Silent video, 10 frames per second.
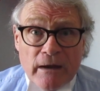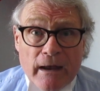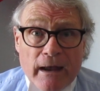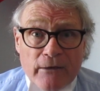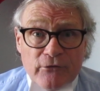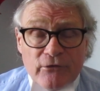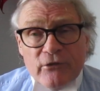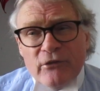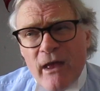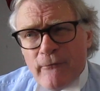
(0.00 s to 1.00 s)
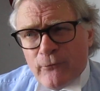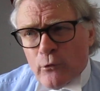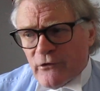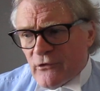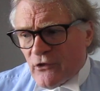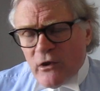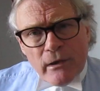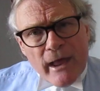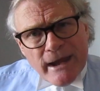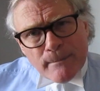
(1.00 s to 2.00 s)
And therefore, the
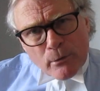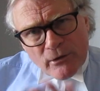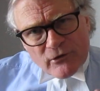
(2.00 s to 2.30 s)
label